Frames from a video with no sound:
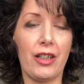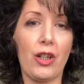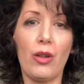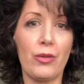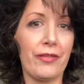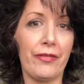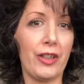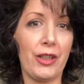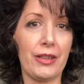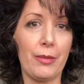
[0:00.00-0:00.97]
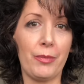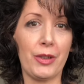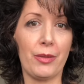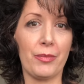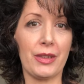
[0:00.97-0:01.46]
cold and flu
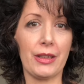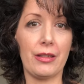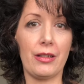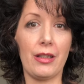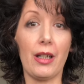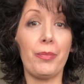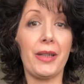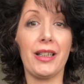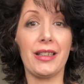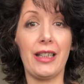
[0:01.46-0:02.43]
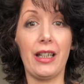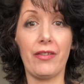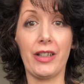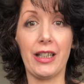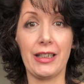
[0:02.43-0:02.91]
symptoms. I personally
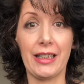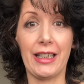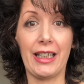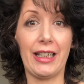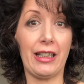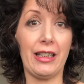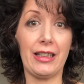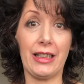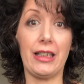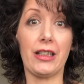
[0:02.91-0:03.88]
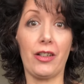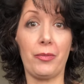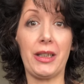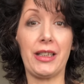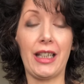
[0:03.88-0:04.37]
haven't had any since I've
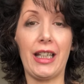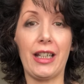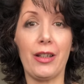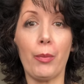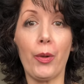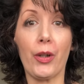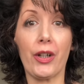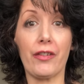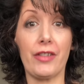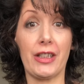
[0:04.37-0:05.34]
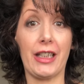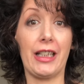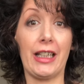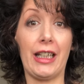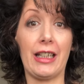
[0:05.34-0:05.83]
been taking the product for
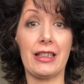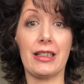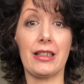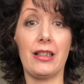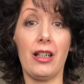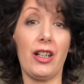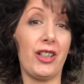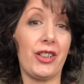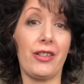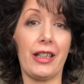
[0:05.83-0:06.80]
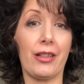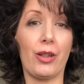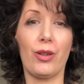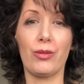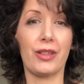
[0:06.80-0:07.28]
10 years. I don't get
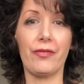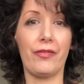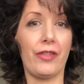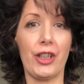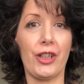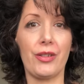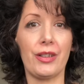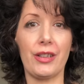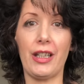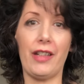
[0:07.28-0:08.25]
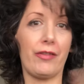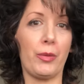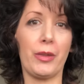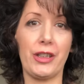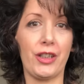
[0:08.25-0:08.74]
colds and flus. Every
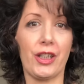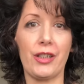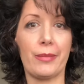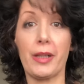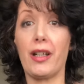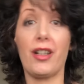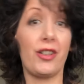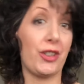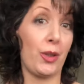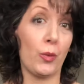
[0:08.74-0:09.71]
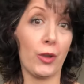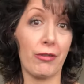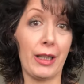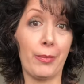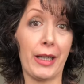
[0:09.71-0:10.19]
winter goes by, I don't
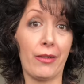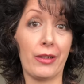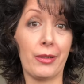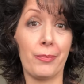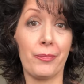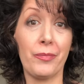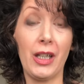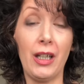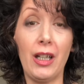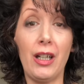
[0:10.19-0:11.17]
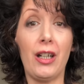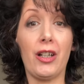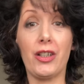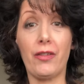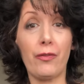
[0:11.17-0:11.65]
worry about them,
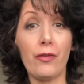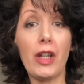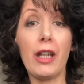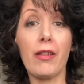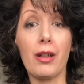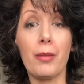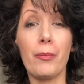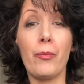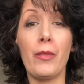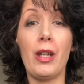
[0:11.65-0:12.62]
I don't fear them.